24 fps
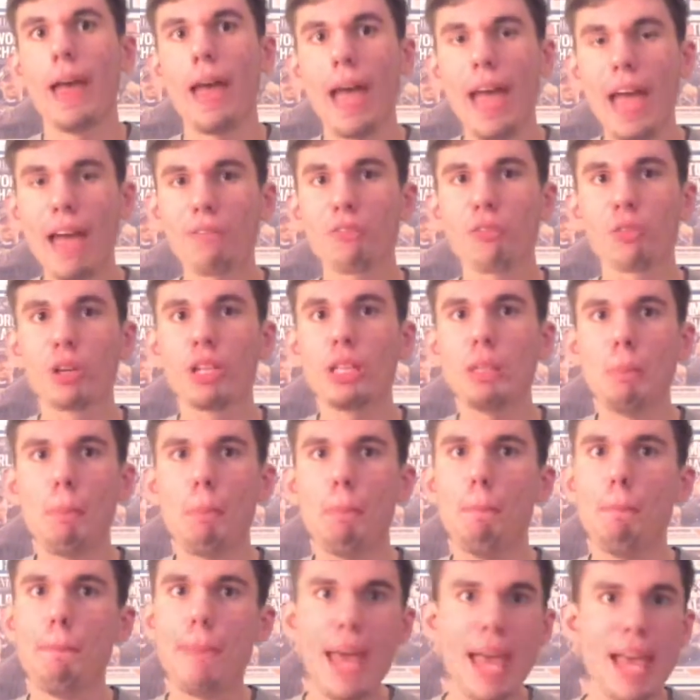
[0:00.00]
every
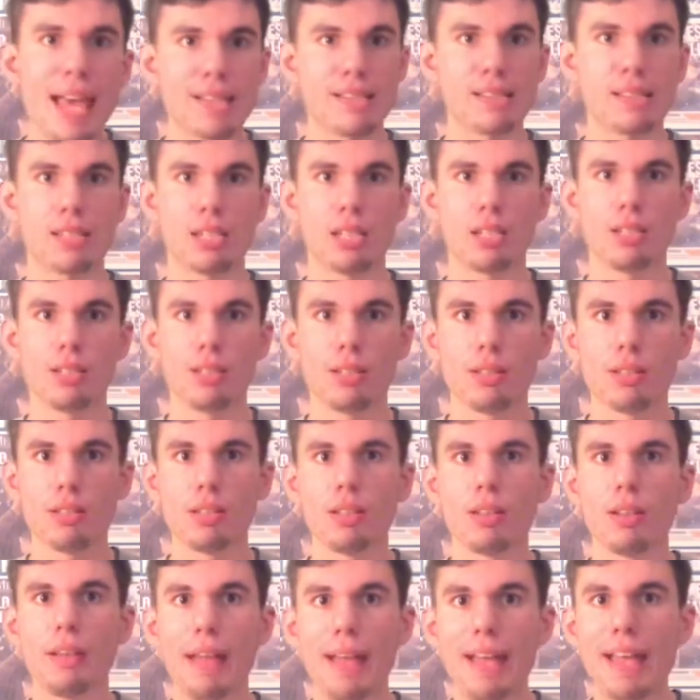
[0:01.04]
bit
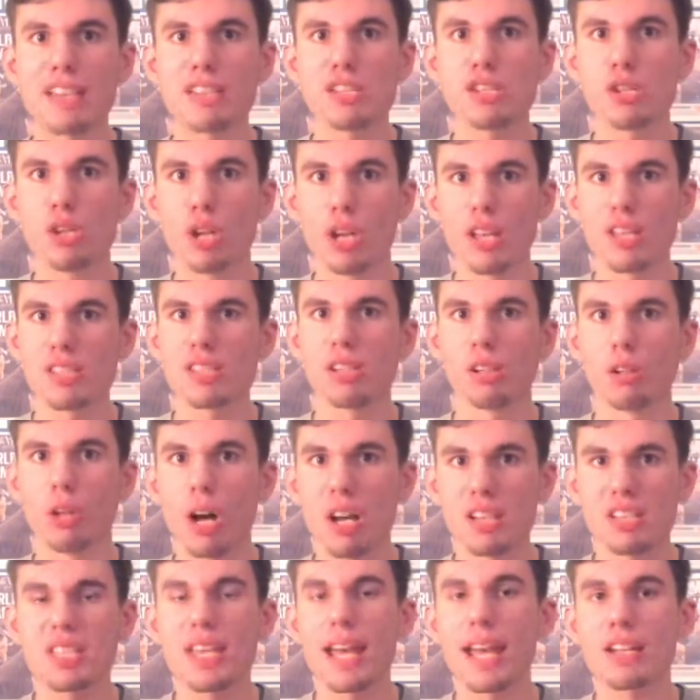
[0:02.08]
as good as the
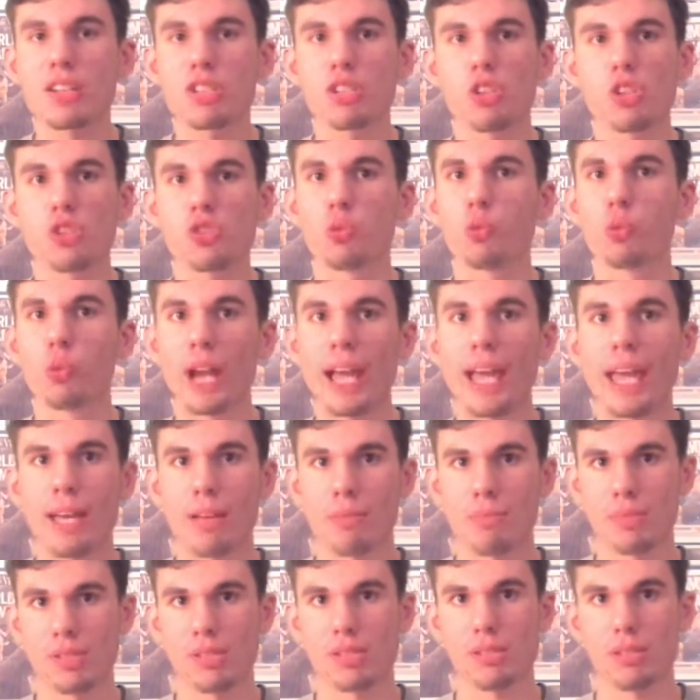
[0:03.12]
Los Angeles
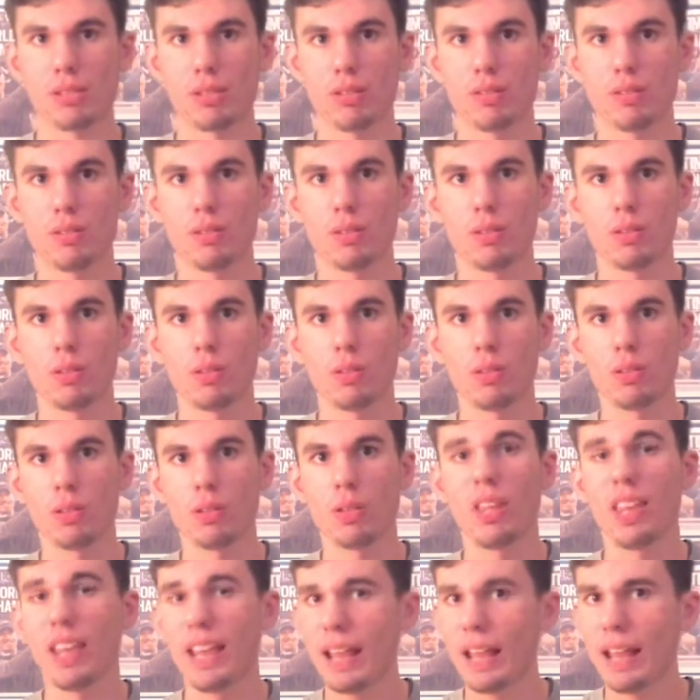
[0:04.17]
Rams
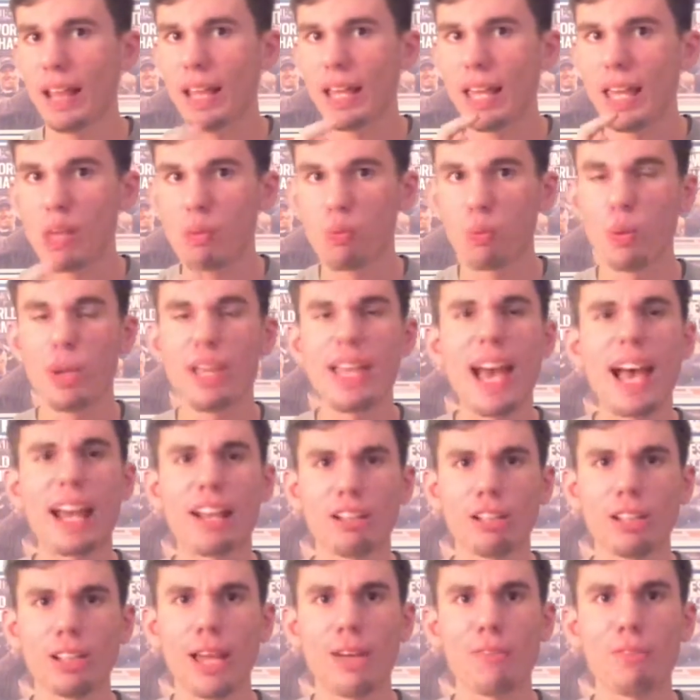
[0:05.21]
if we add a
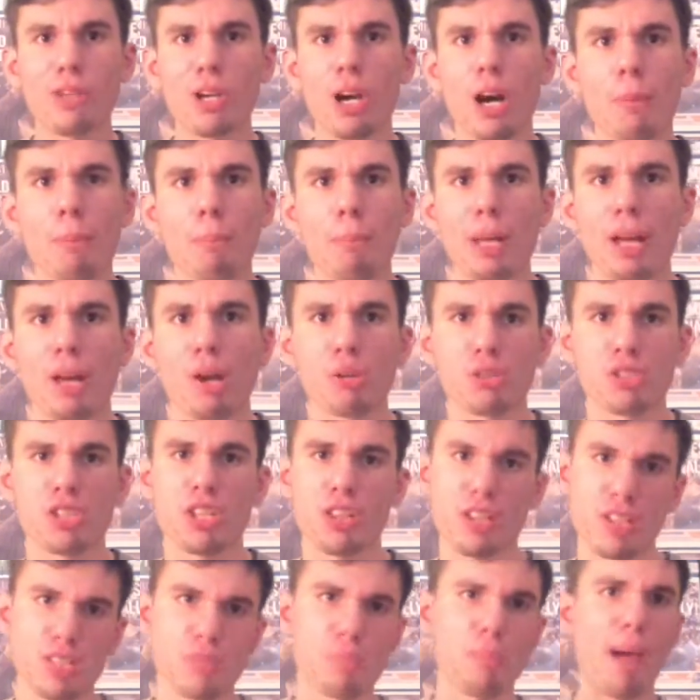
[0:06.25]
Le'Veon Bell to
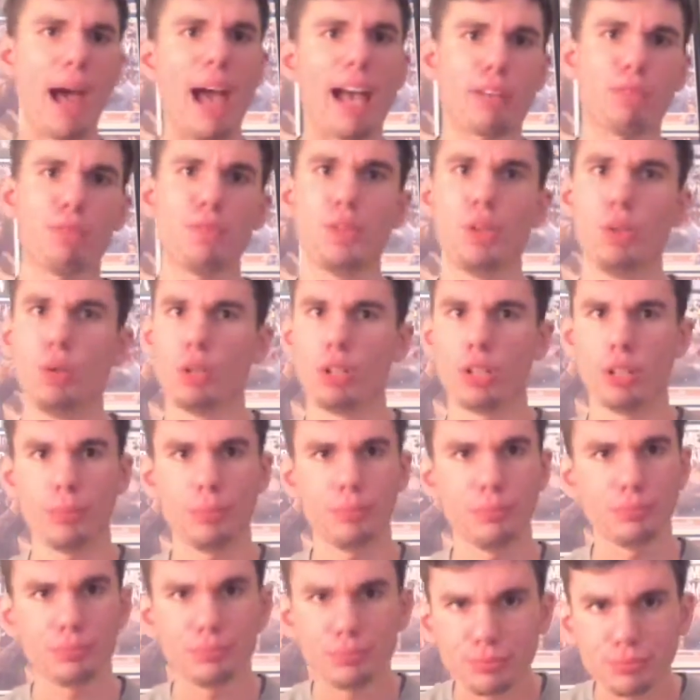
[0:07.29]
this backfield.
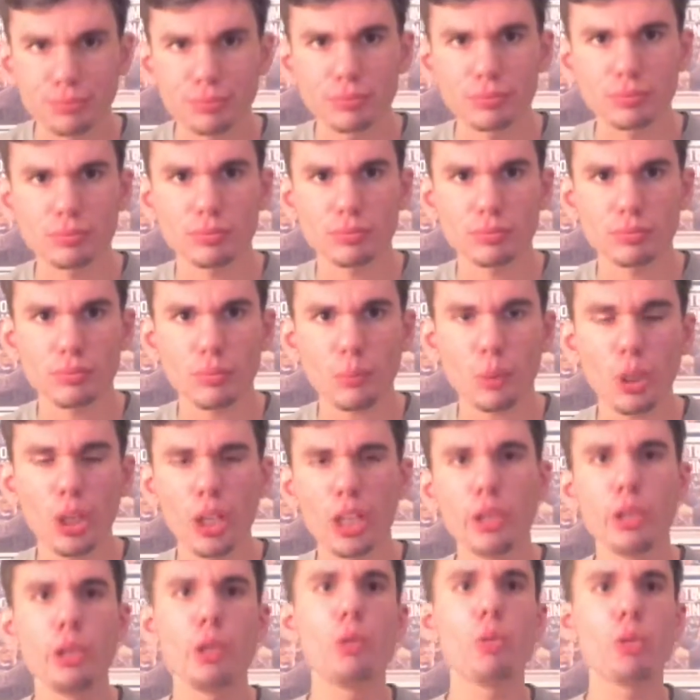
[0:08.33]

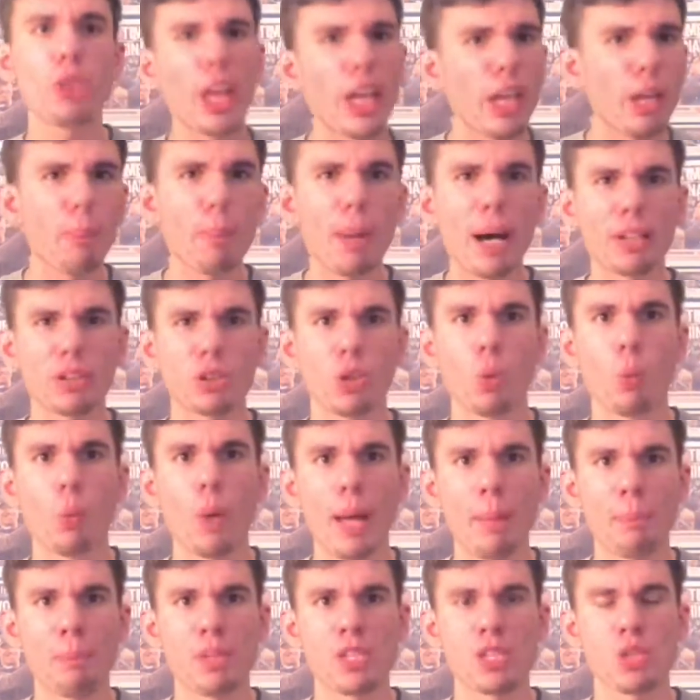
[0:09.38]
When you think about the
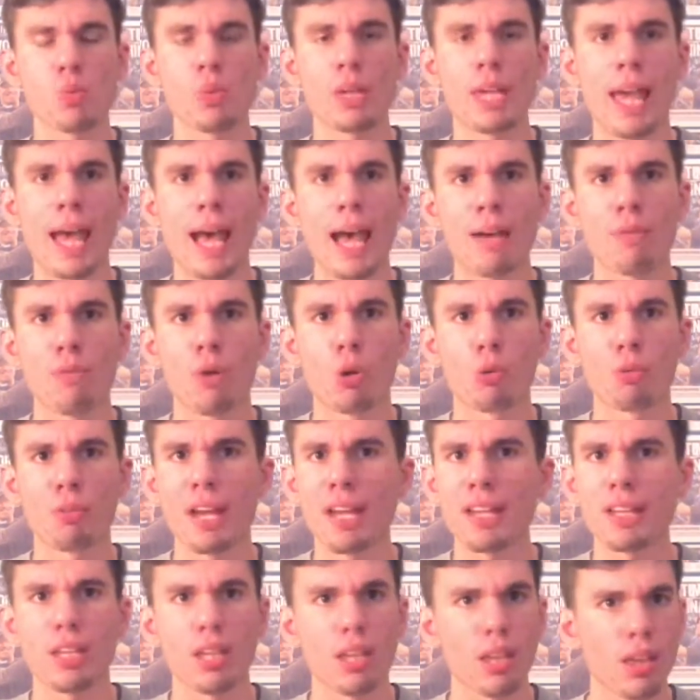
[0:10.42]
weapons we have
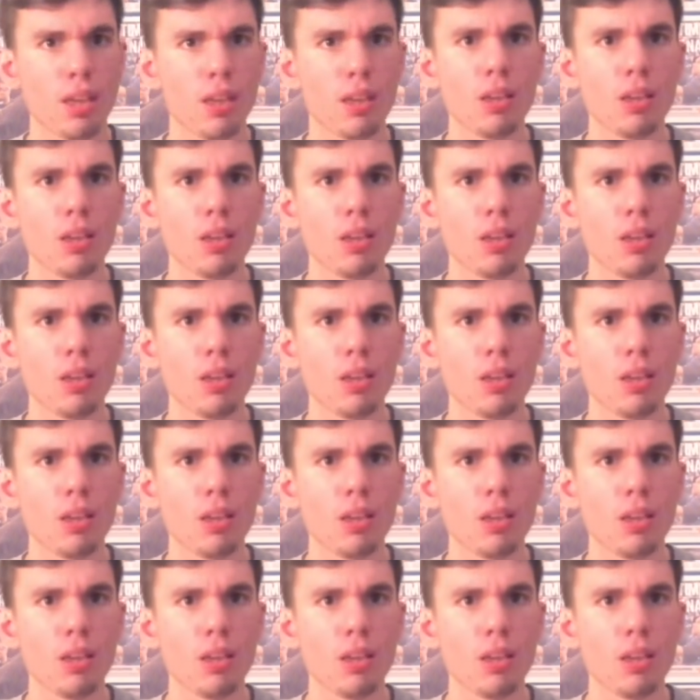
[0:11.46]
already,